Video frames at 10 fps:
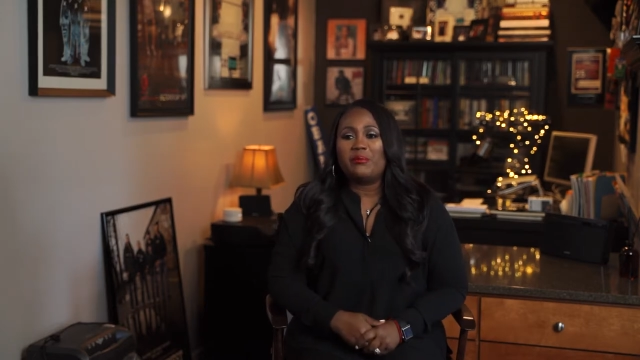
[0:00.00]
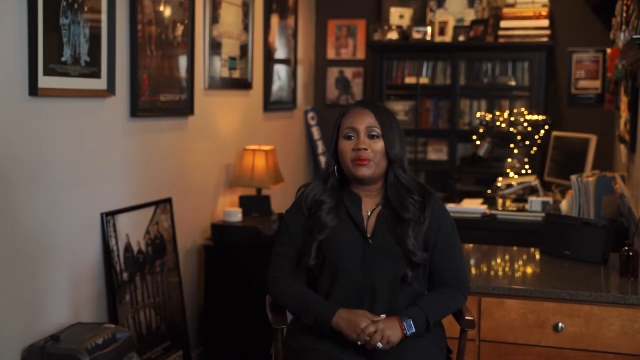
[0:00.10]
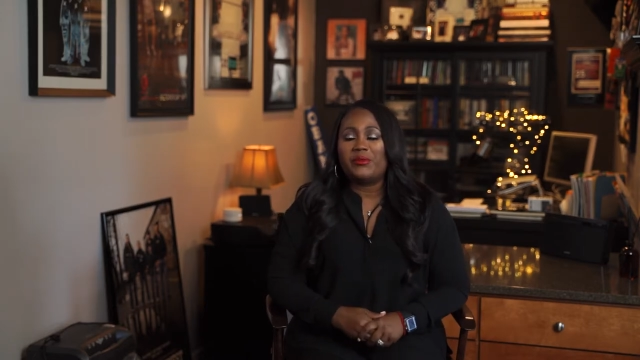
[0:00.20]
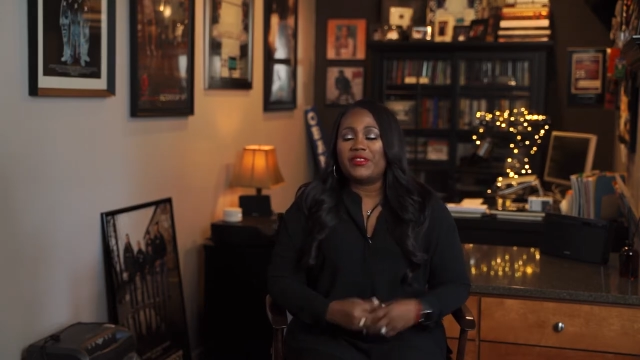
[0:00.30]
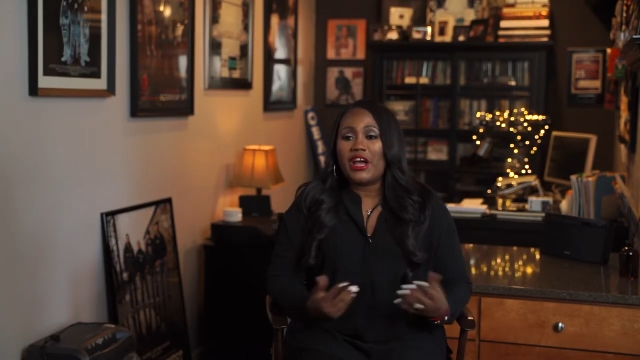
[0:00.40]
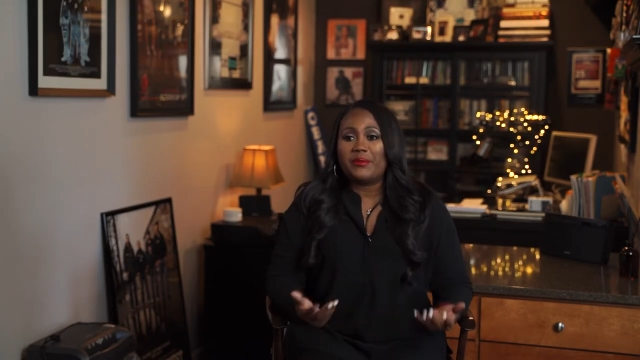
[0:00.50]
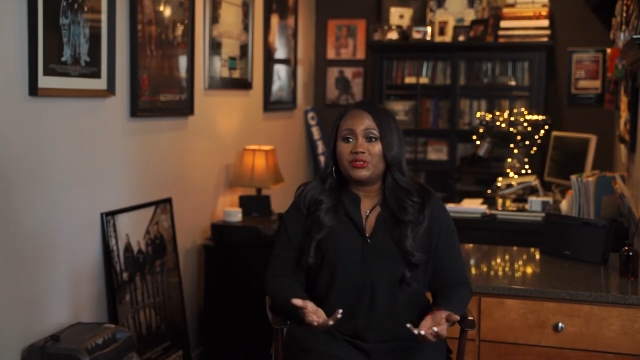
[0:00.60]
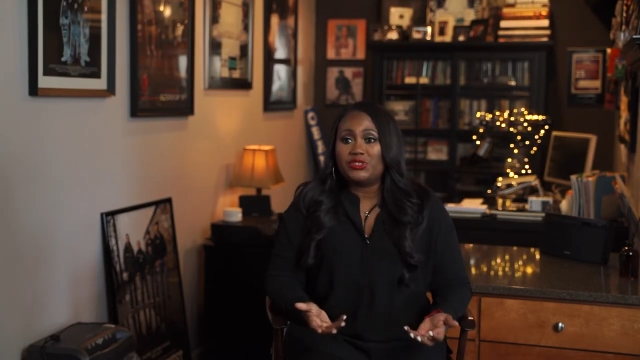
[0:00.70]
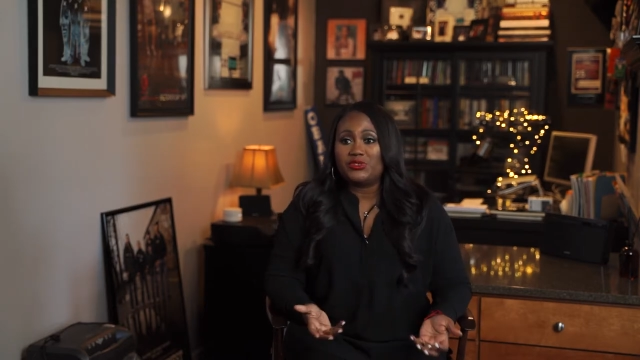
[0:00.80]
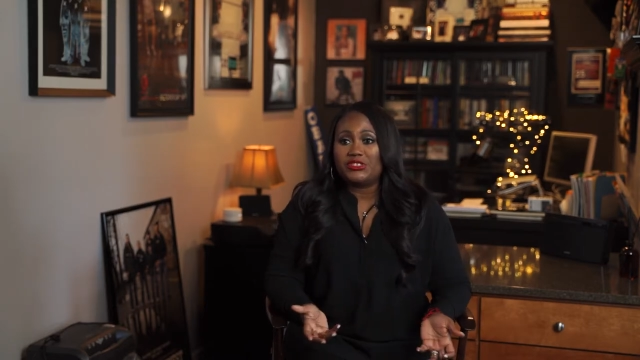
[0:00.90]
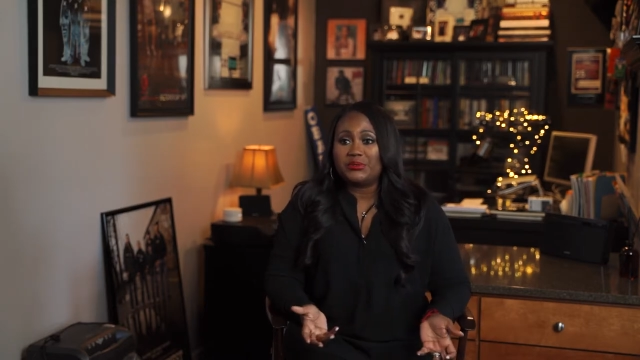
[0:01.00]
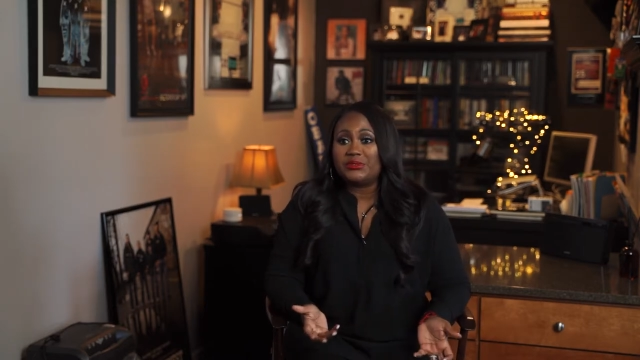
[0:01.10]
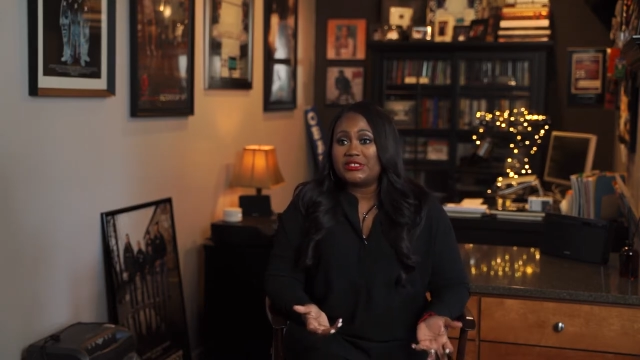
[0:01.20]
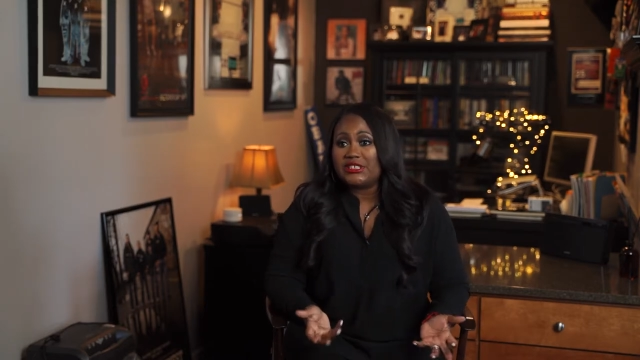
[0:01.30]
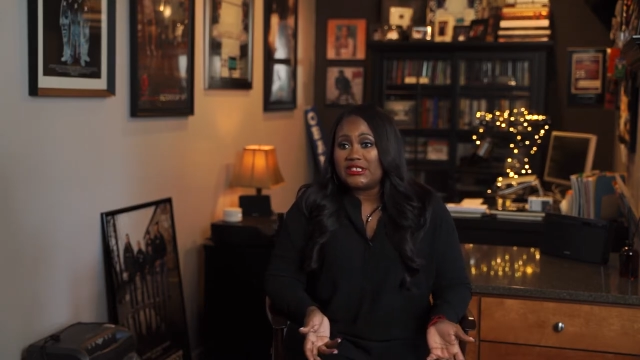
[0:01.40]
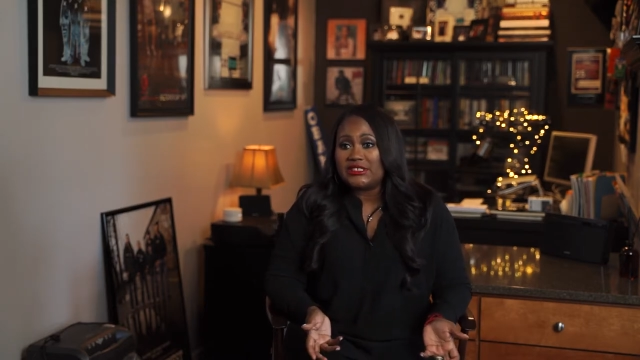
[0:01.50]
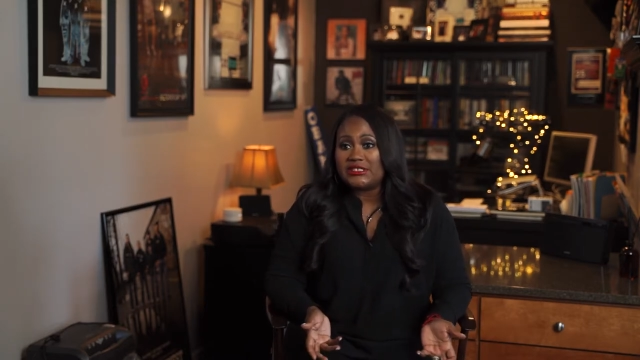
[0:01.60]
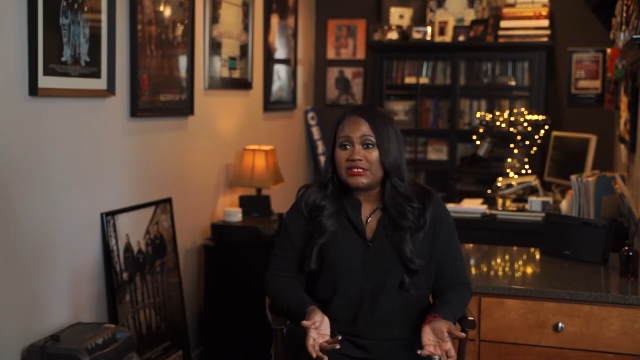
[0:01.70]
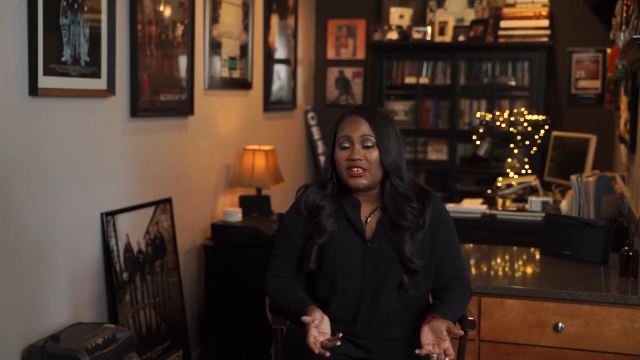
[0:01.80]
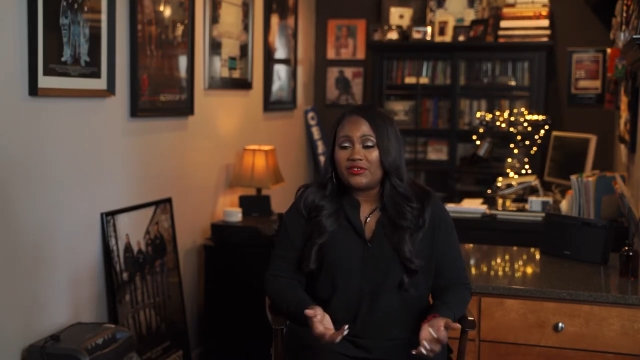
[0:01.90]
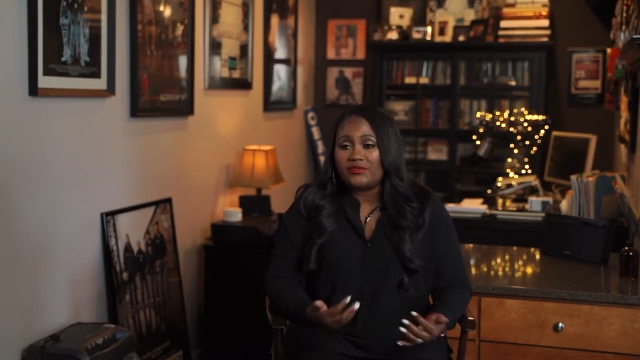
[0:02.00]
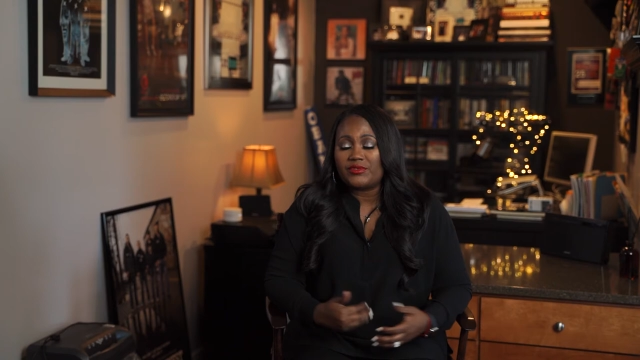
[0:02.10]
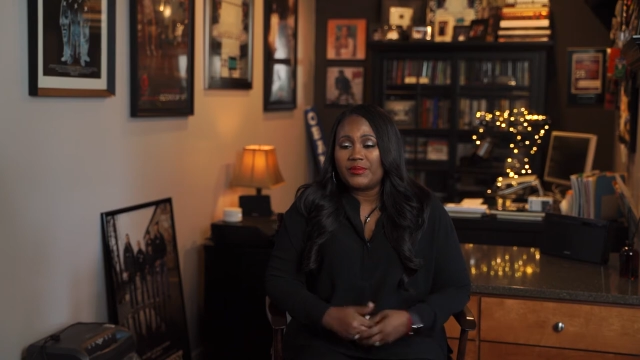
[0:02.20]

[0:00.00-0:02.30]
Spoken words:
But when the opportunity presented itself